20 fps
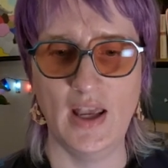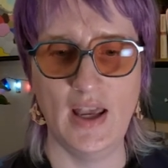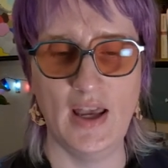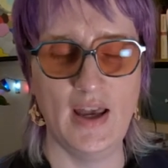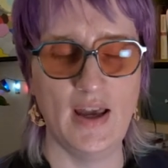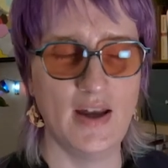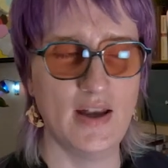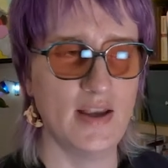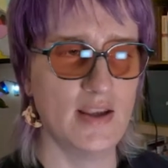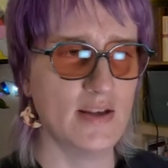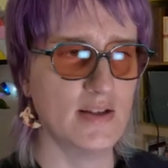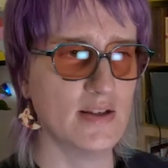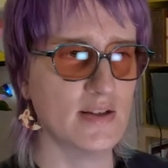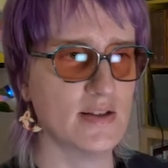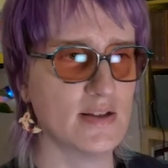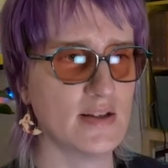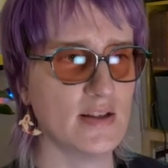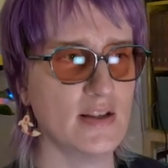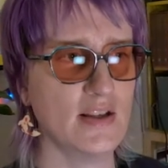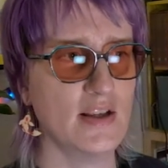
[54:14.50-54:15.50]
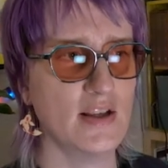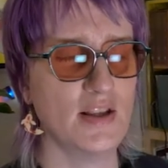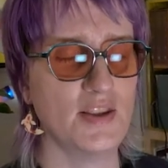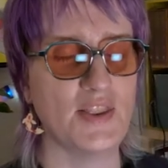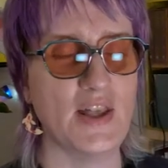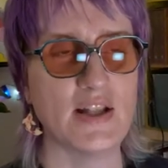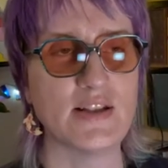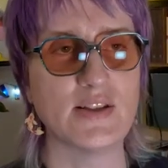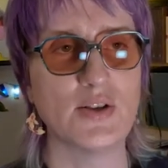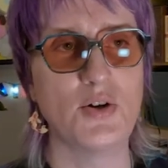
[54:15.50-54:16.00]
And
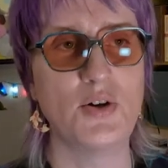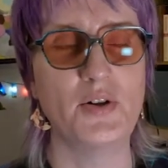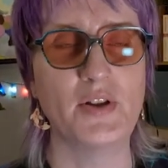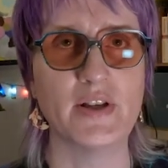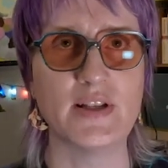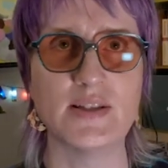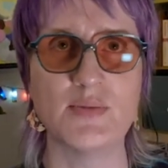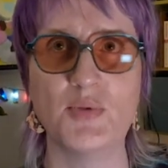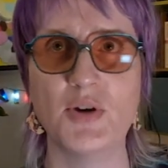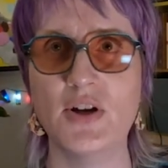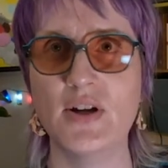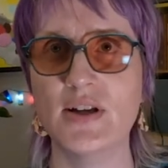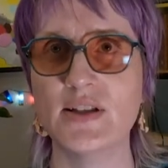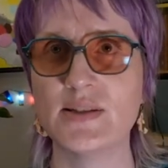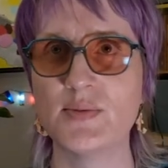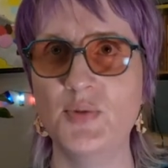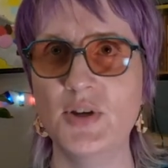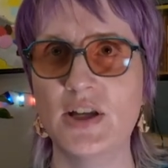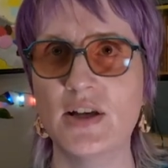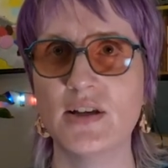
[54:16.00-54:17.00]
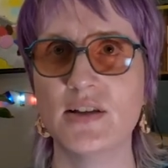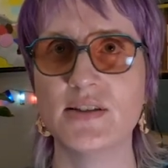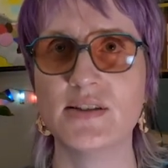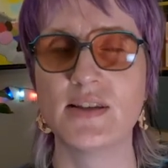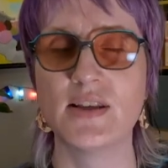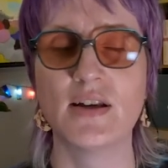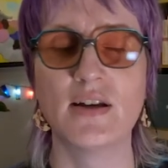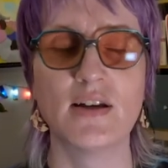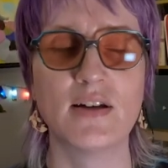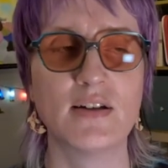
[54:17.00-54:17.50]
that's a whole experience
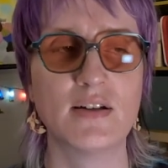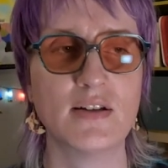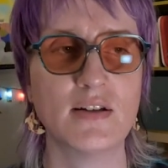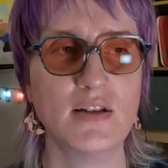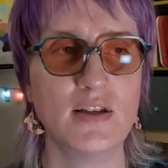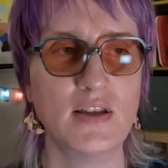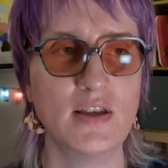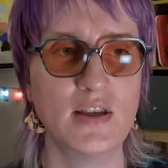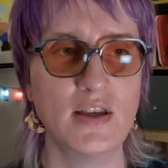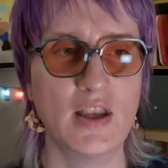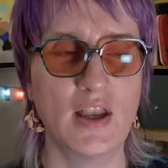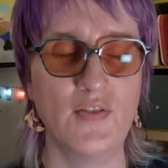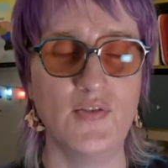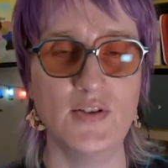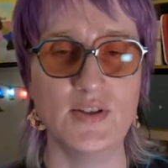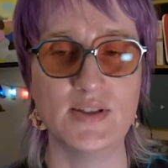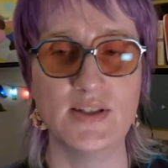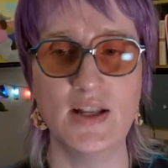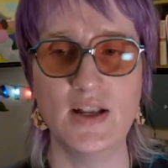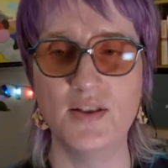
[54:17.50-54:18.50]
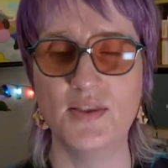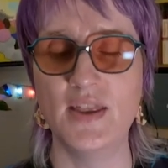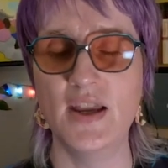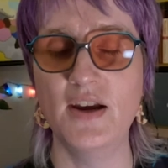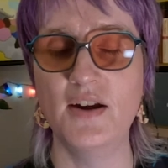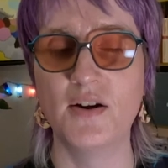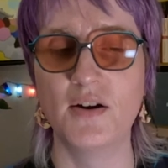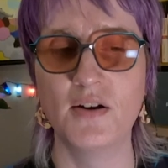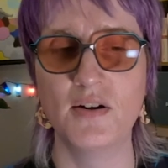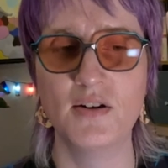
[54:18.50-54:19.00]
because uh, if you stay
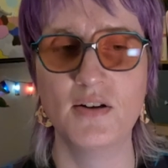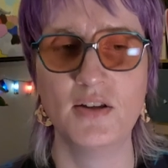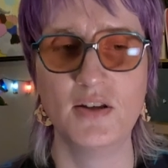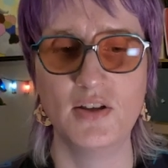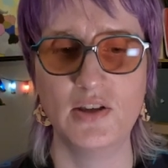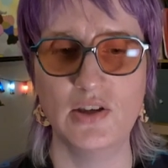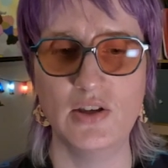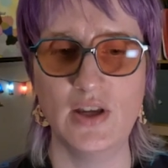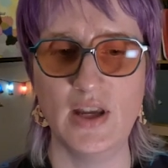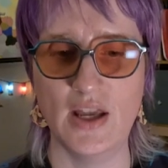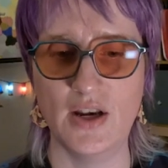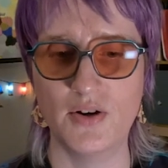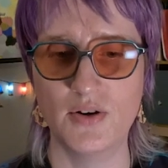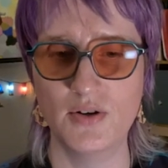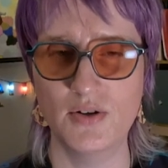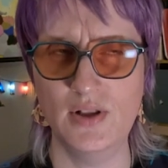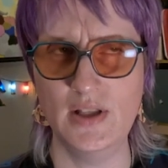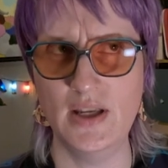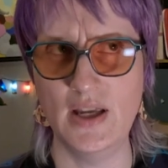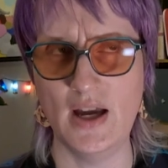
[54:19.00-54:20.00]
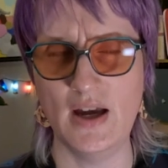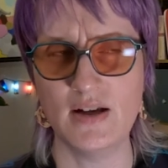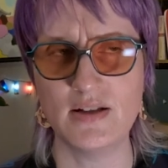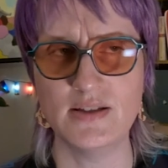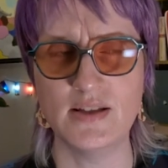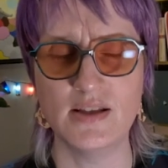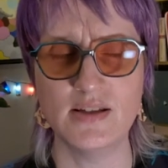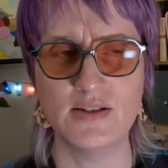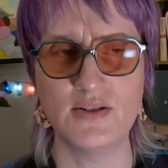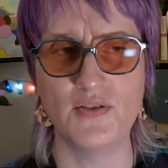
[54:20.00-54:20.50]
there, you get early
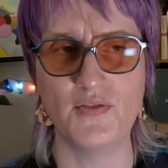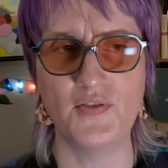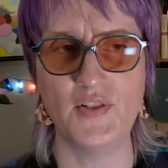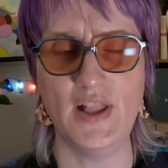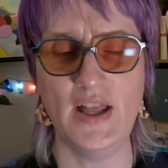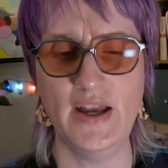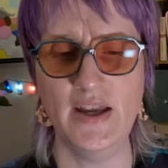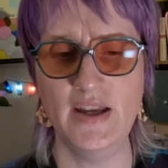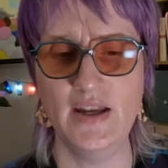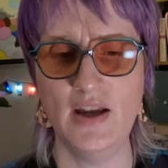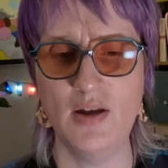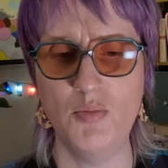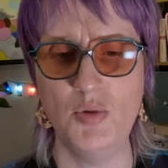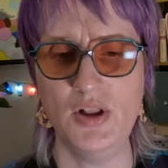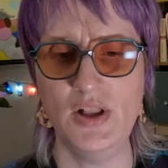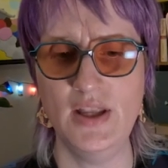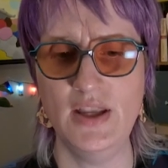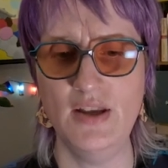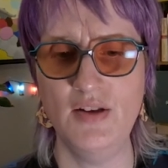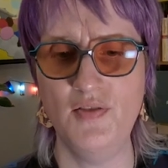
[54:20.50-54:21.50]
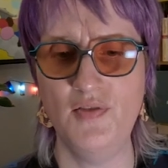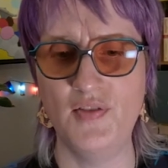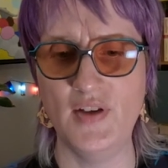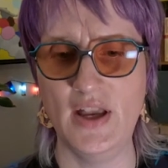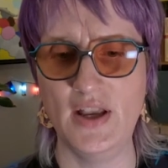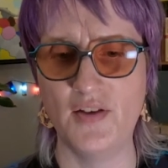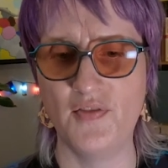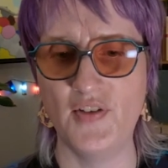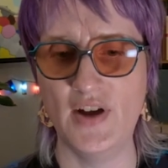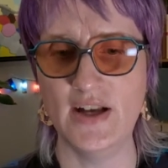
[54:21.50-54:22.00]
access to Fly, I believe,
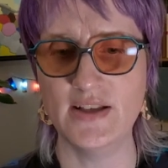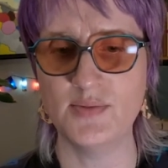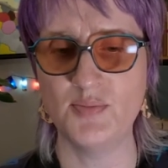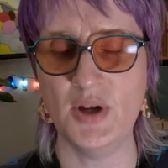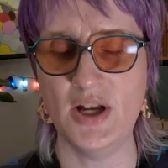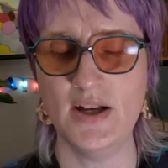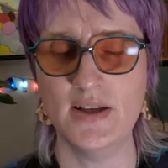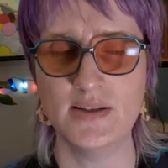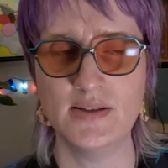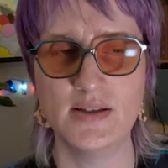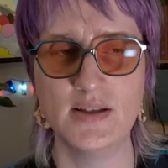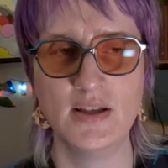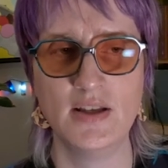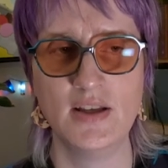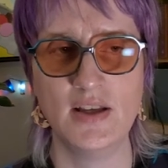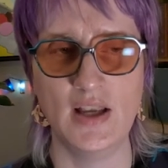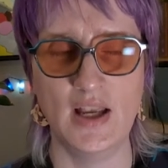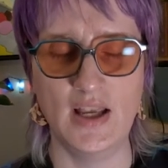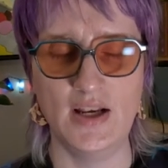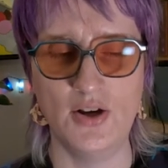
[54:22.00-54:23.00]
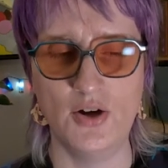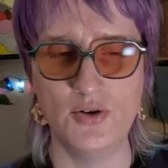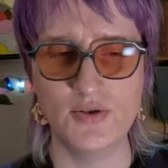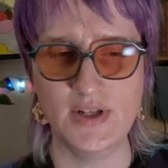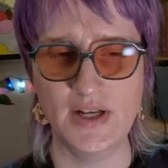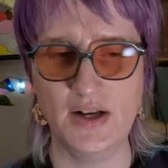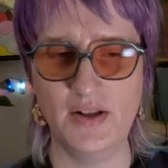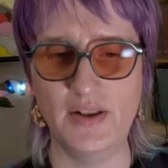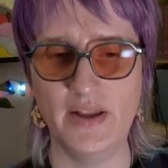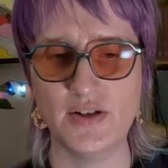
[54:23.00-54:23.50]
and a fast pass, and
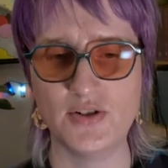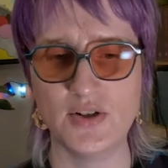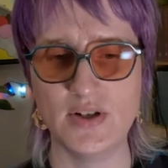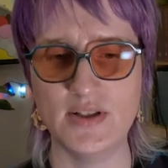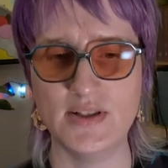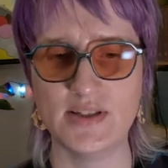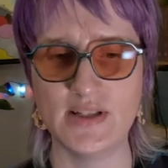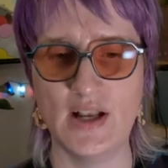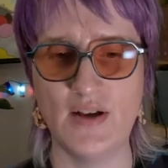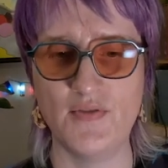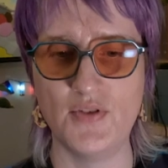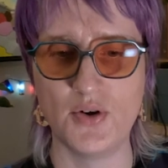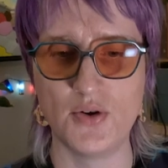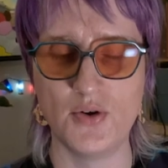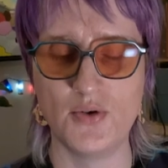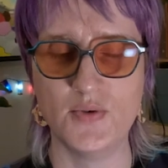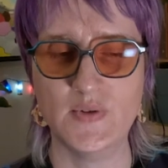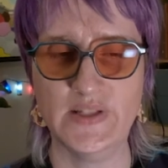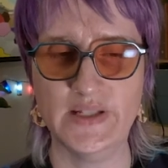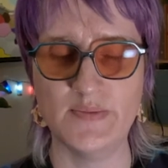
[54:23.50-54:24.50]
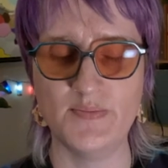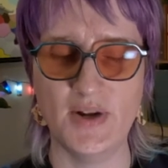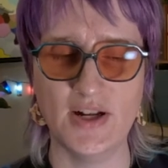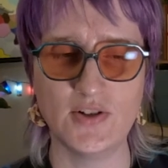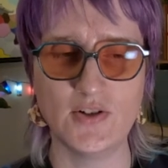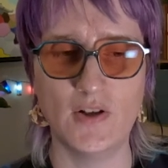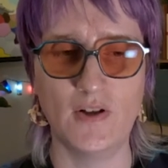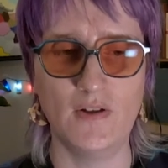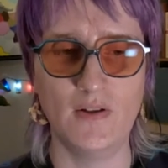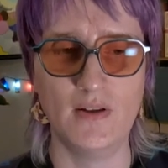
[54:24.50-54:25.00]
hotel entrance have their own
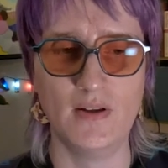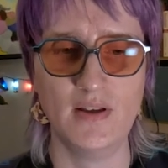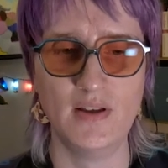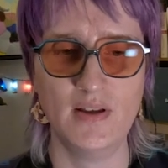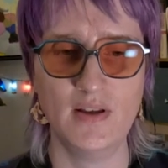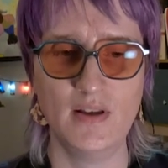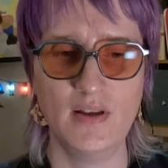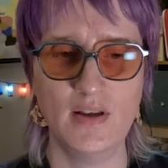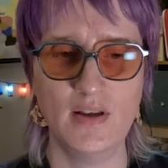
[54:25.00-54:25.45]
special